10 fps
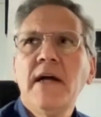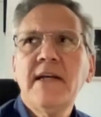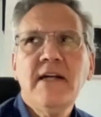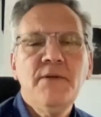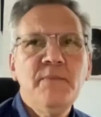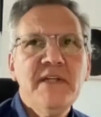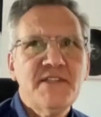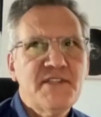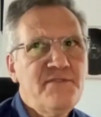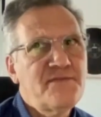I kind of
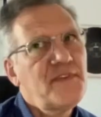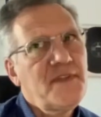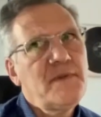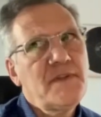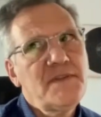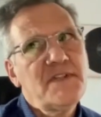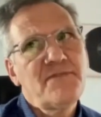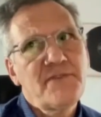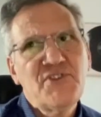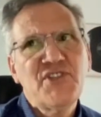mixed the
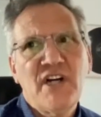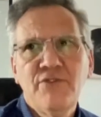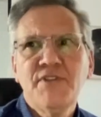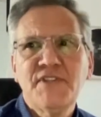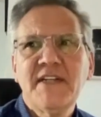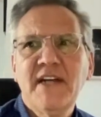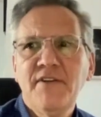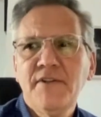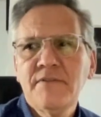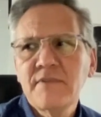different genres
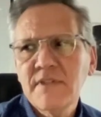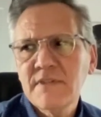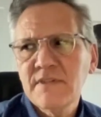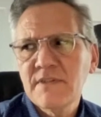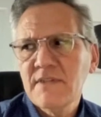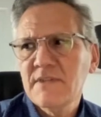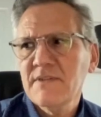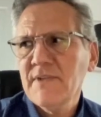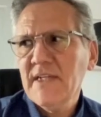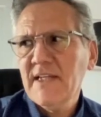together. That's
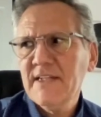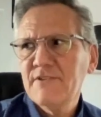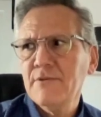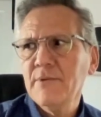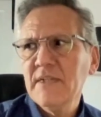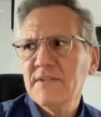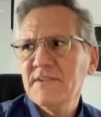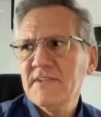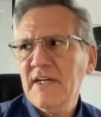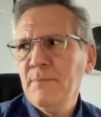what I like doing at the
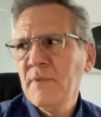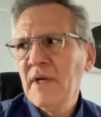time.